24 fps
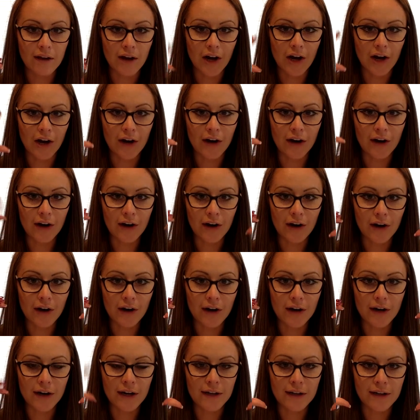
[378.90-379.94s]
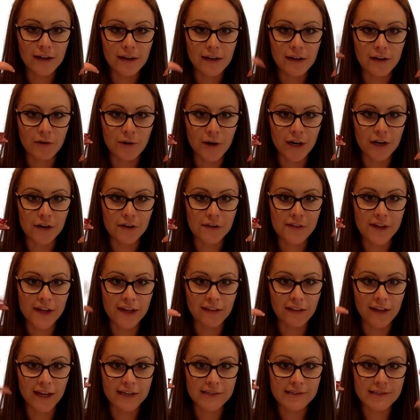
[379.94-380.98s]
our greater
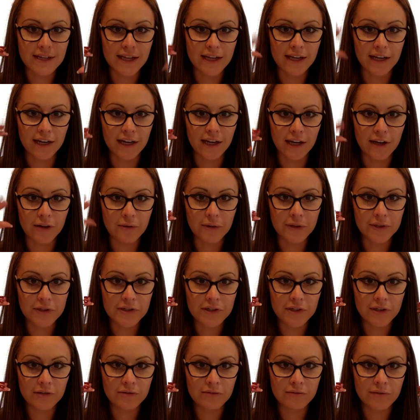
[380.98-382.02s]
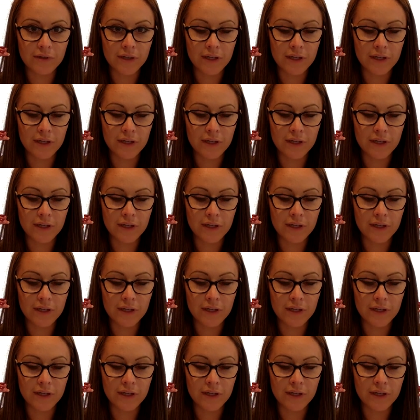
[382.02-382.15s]
than, less than, and equal to?